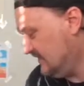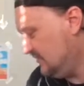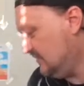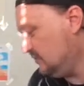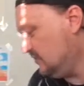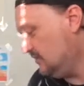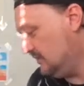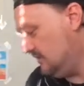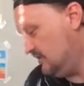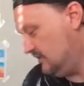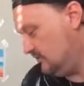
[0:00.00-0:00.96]
Now this
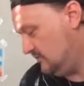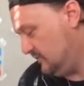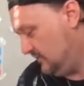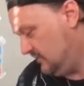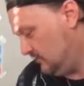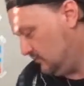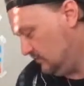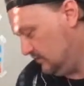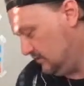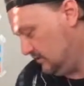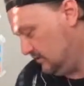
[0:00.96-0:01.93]
one, we'll explain this
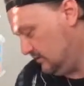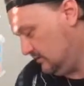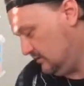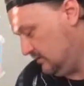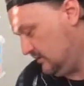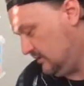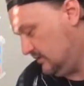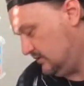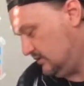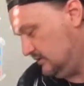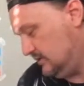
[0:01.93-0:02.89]
one a
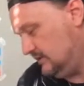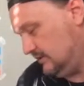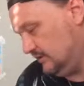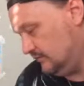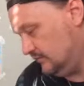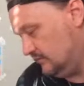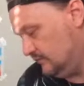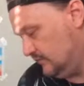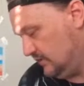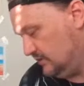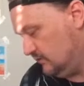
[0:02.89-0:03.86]
lot too detailed.
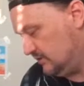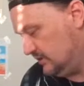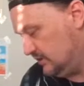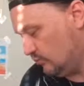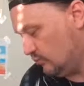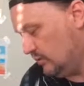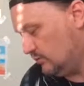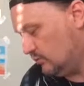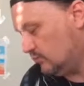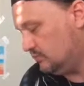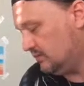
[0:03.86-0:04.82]
And you'll see it
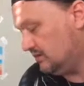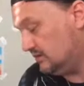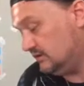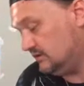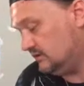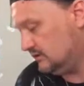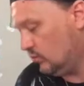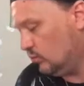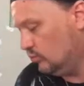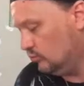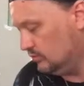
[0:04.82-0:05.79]
wrinkled because this is
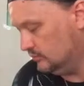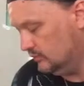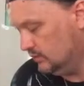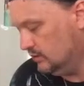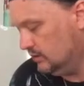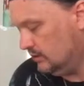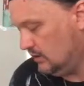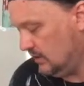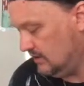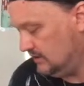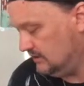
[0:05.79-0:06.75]
an old one.
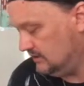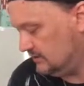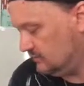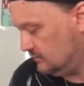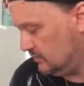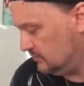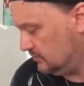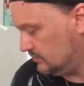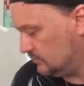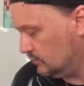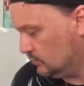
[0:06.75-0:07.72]
I did this one when I
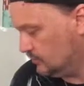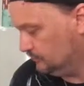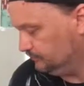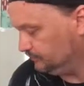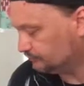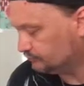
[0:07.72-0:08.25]
was in school.